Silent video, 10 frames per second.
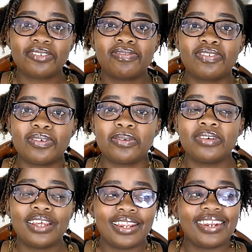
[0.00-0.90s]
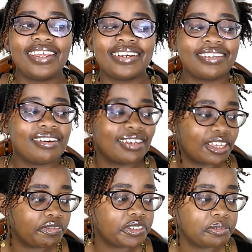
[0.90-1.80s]
for like
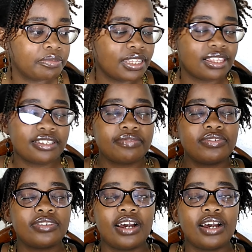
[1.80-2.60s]
gifting me this